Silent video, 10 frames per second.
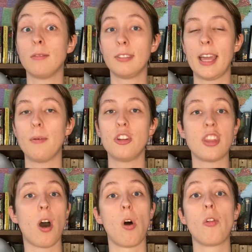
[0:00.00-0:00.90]
language
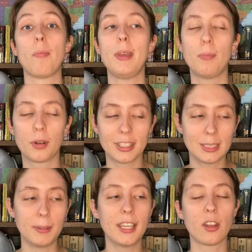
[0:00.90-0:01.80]
that all the people can
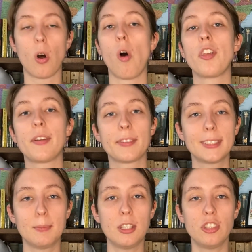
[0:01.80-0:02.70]
speak and all the different
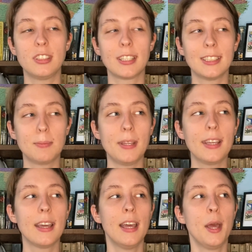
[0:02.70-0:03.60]
species can speak,